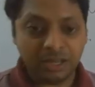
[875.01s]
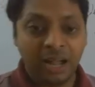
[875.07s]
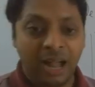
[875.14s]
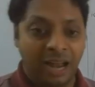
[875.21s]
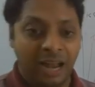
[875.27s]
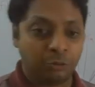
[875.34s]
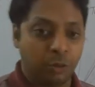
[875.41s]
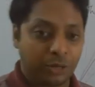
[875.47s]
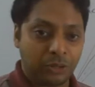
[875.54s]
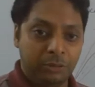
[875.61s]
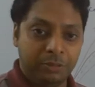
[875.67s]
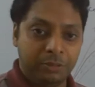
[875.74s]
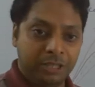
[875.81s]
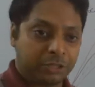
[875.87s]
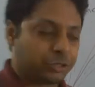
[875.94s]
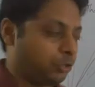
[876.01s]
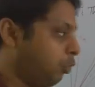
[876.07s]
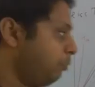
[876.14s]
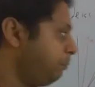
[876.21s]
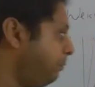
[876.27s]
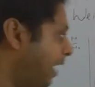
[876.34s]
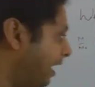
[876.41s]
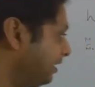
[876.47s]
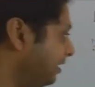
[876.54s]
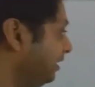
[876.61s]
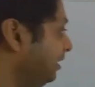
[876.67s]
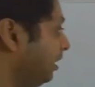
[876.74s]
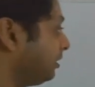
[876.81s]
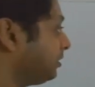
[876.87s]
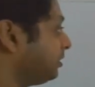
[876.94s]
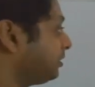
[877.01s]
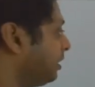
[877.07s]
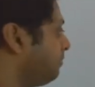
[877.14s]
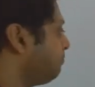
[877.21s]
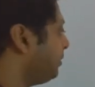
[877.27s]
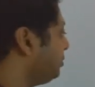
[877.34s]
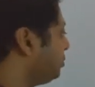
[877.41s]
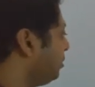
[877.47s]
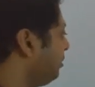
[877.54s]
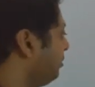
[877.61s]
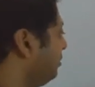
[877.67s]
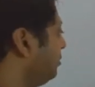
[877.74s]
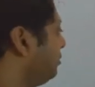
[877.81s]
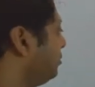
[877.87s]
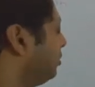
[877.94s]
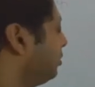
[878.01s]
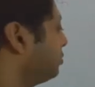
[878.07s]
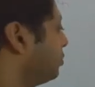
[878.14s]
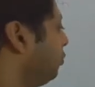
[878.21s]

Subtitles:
and what will be the slope at any other temperature? So the